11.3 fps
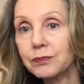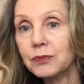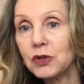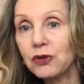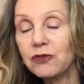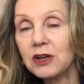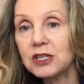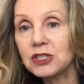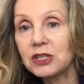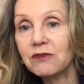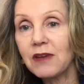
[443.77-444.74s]
your
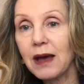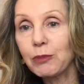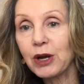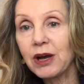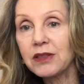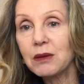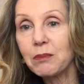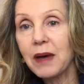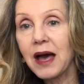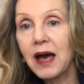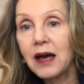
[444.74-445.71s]
finishing fabric on the
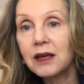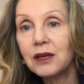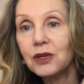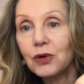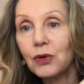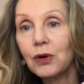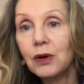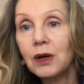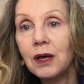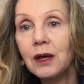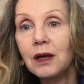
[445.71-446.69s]
back, your
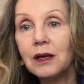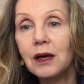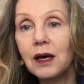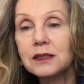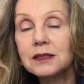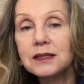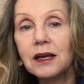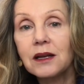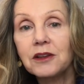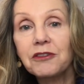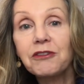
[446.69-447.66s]
uh, design
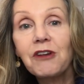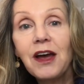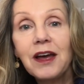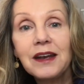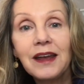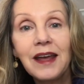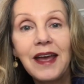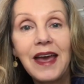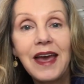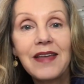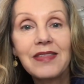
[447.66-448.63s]
on the front,
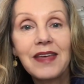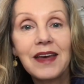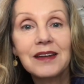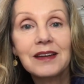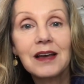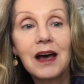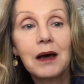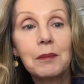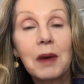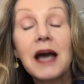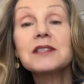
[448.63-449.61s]
and then
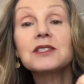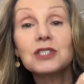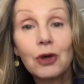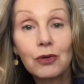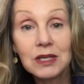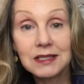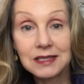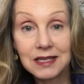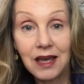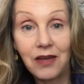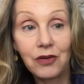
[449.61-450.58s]
um, I sew these
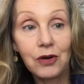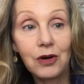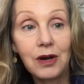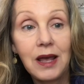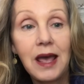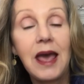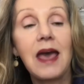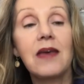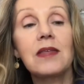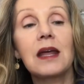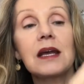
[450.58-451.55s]
together
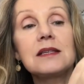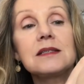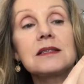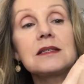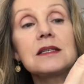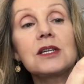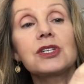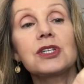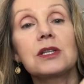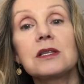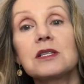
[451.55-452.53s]
and then I
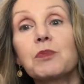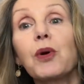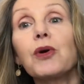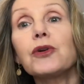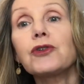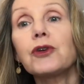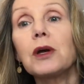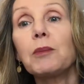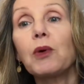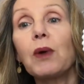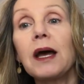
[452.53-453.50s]
stitched this pearl
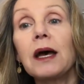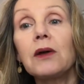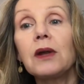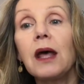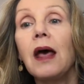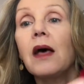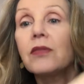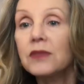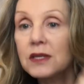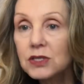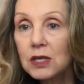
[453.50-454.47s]
trim around.
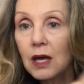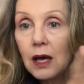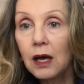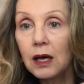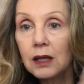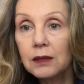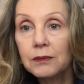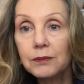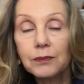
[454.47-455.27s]
This uh,